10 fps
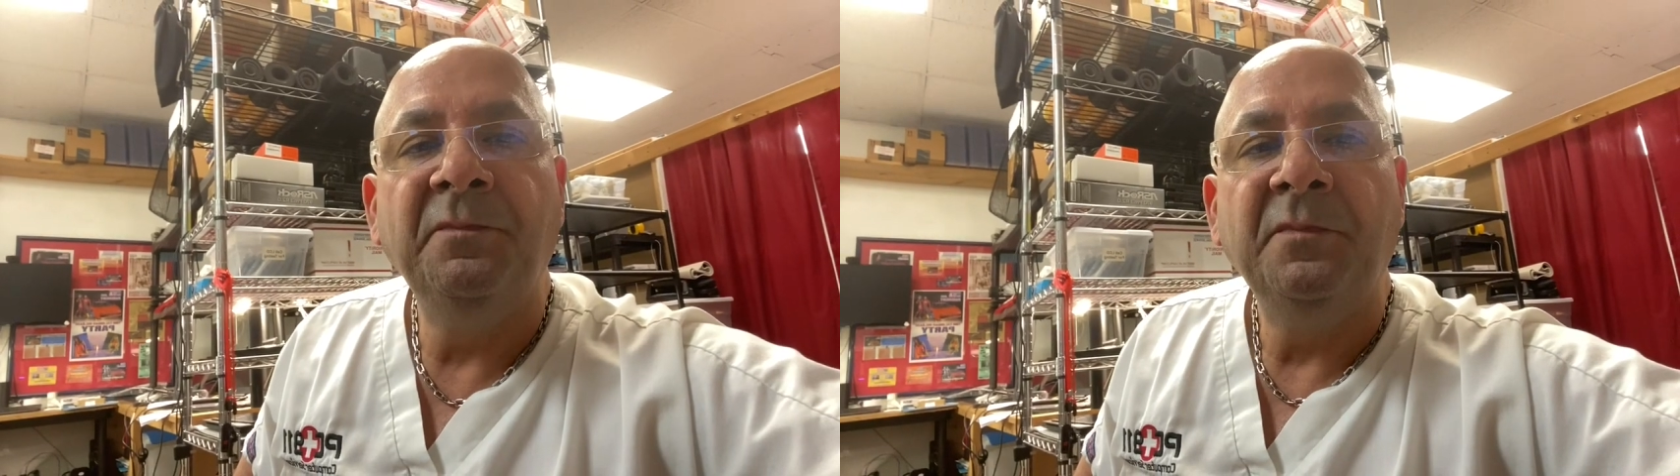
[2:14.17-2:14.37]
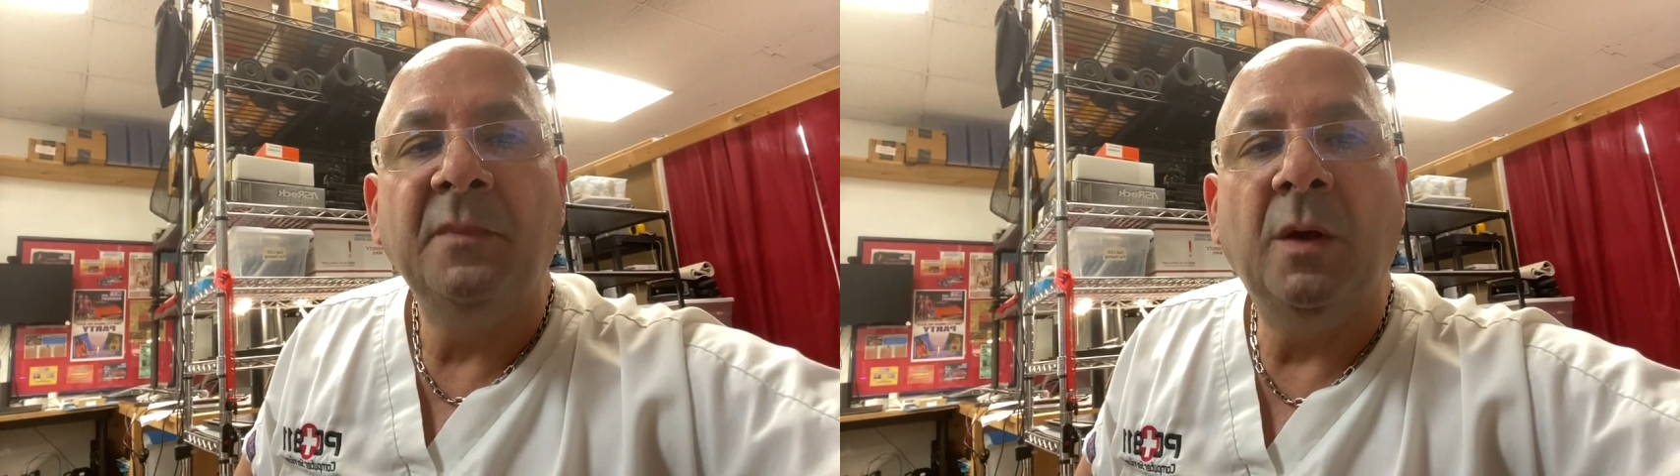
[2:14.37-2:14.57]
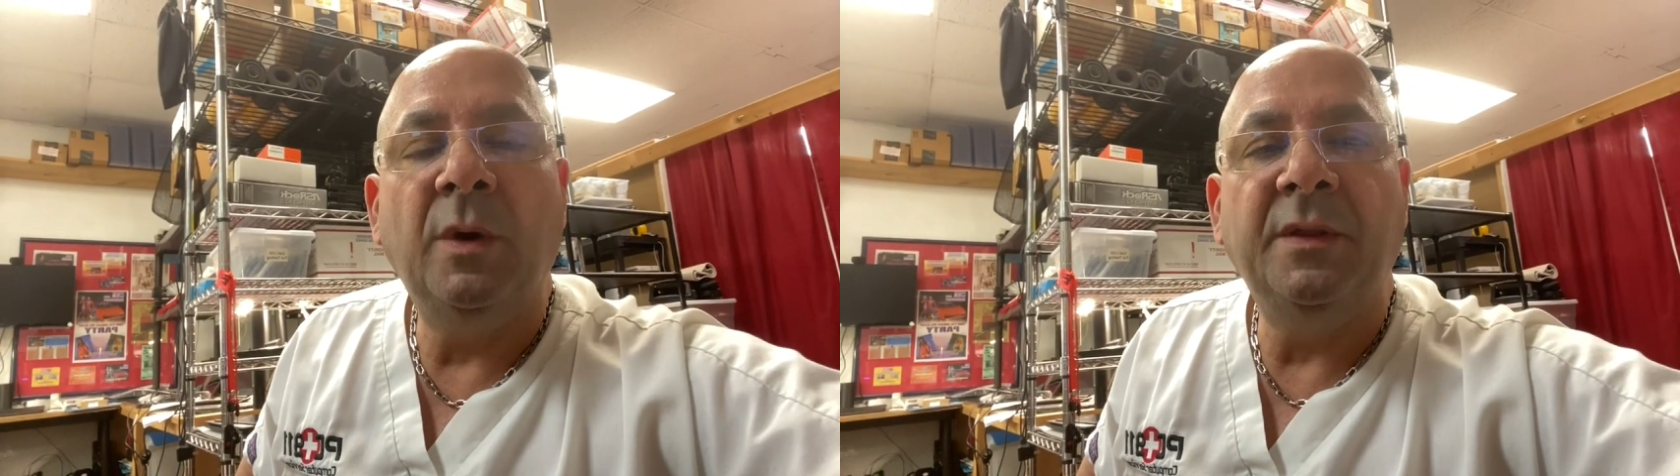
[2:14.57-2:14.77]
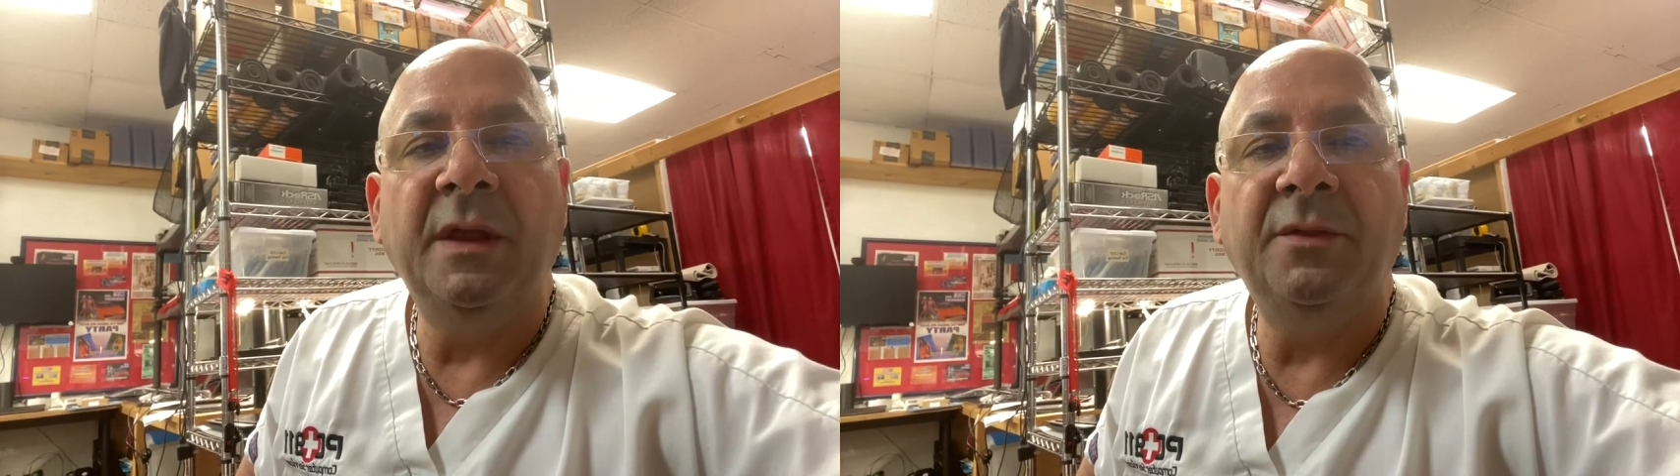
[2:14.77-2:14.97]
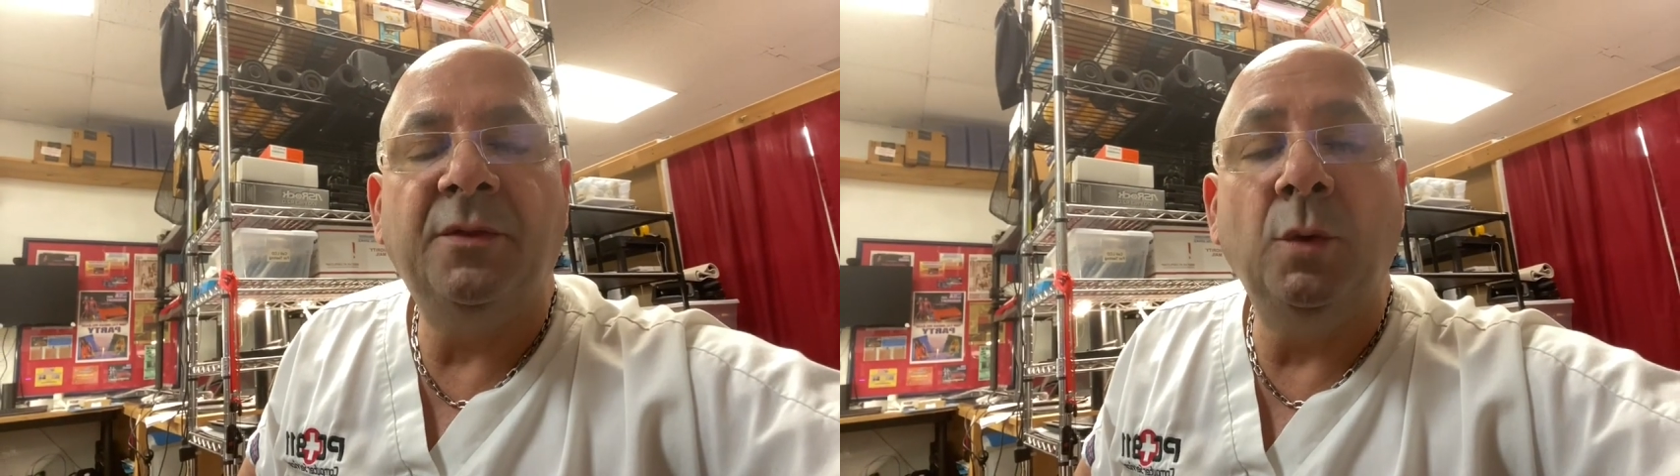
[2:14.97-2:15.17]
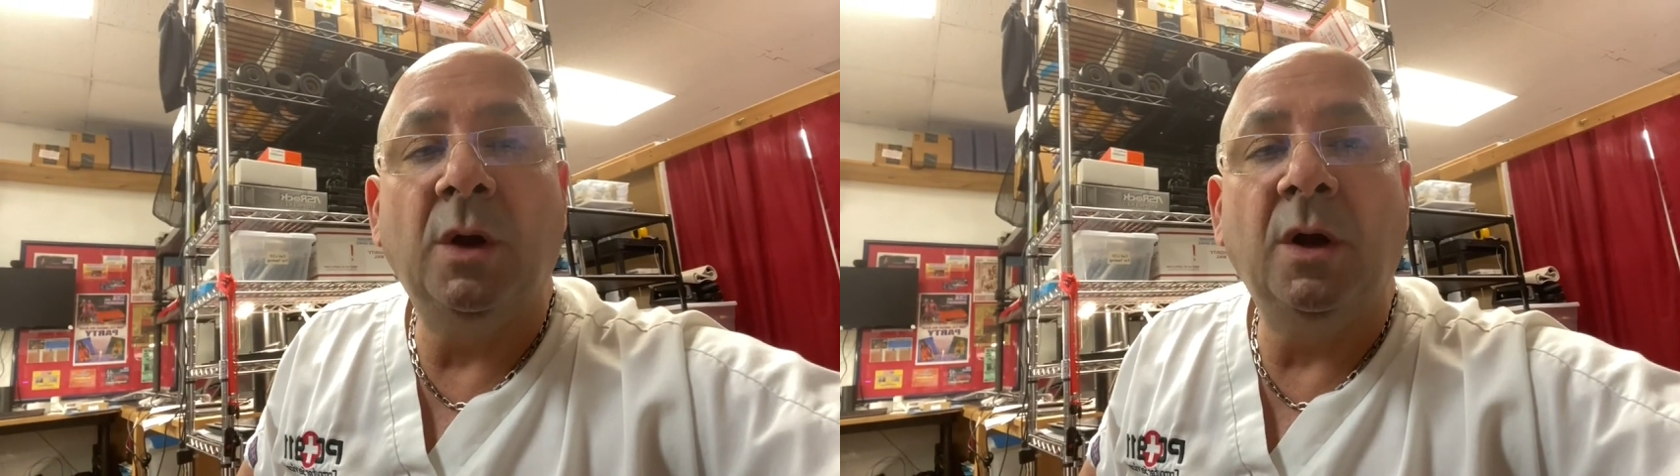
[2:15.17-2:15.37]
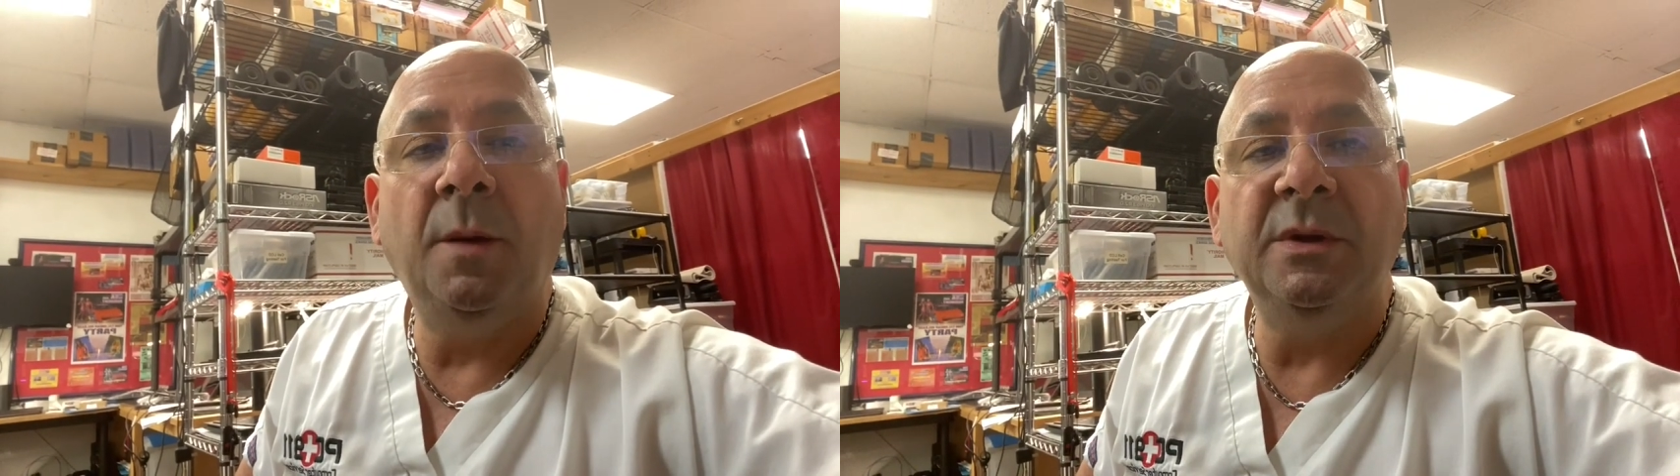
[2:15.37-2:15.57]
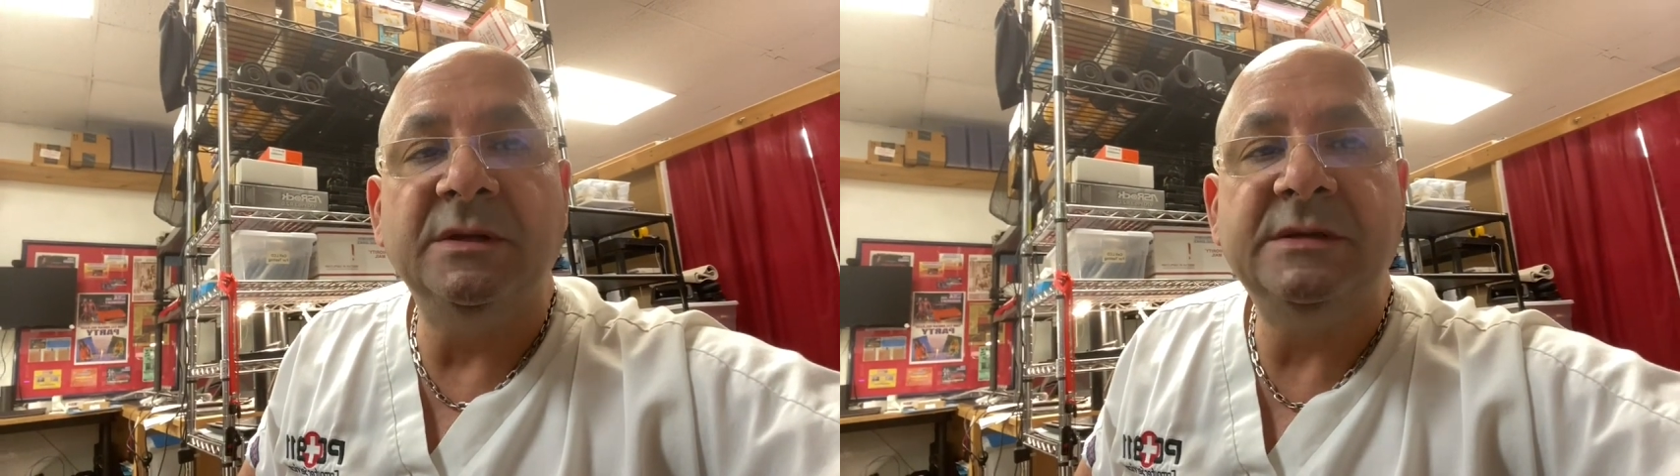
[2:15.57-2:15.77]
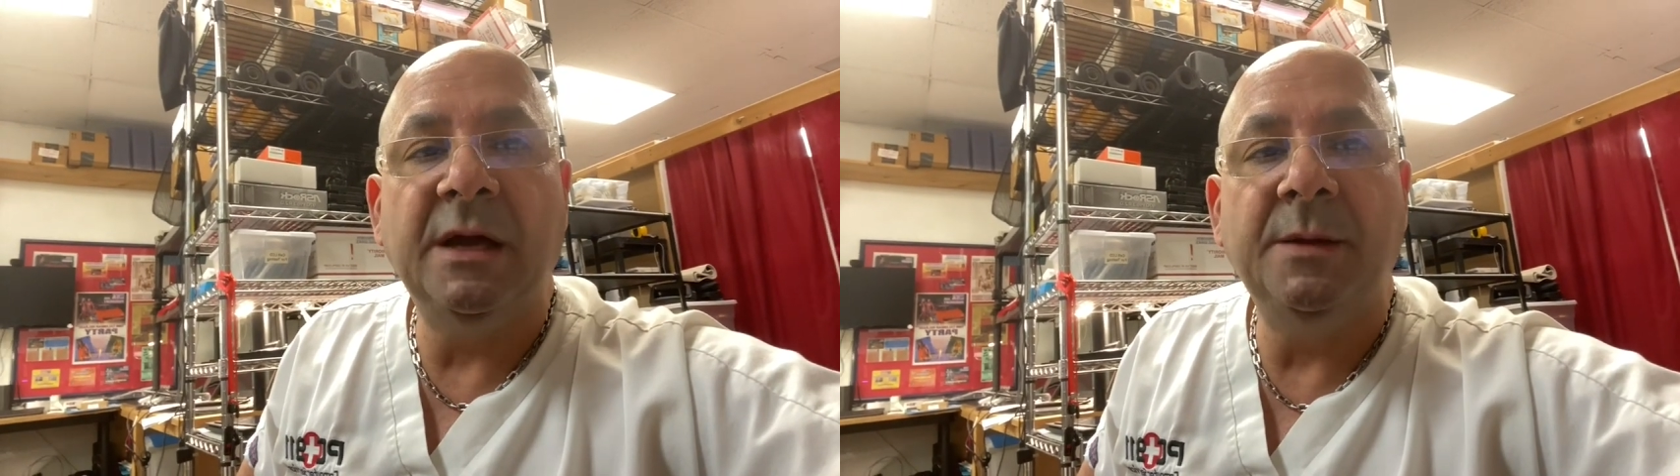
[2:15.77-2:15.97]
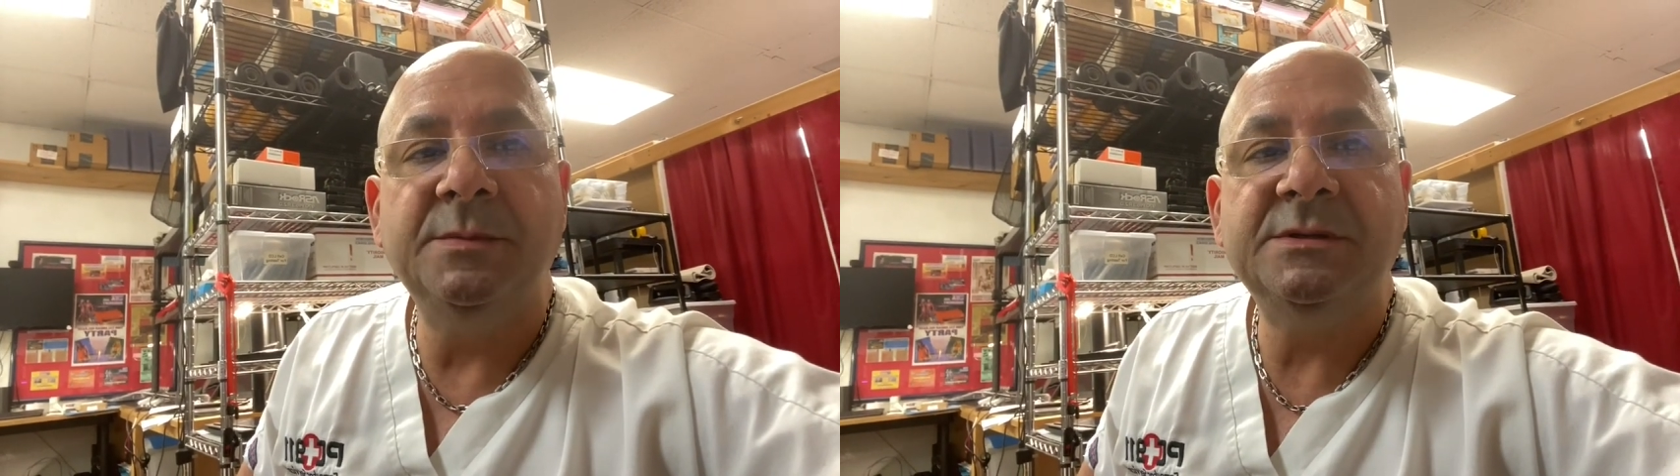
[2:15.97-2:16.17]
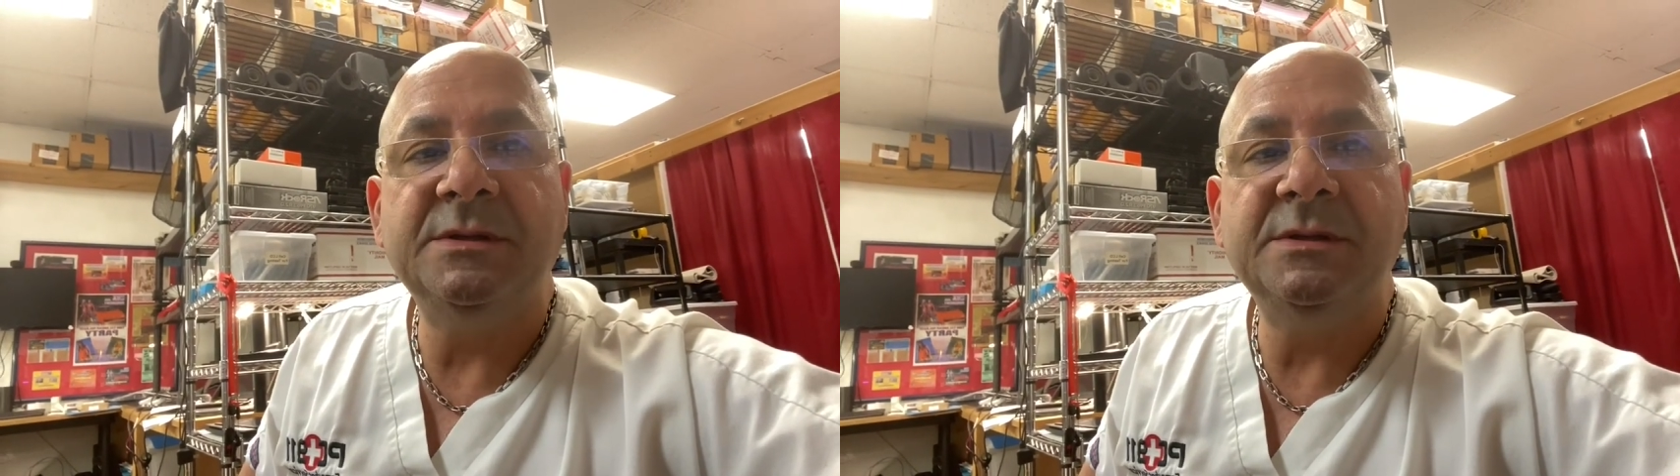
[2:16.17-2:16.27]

I ran that through a couple of times.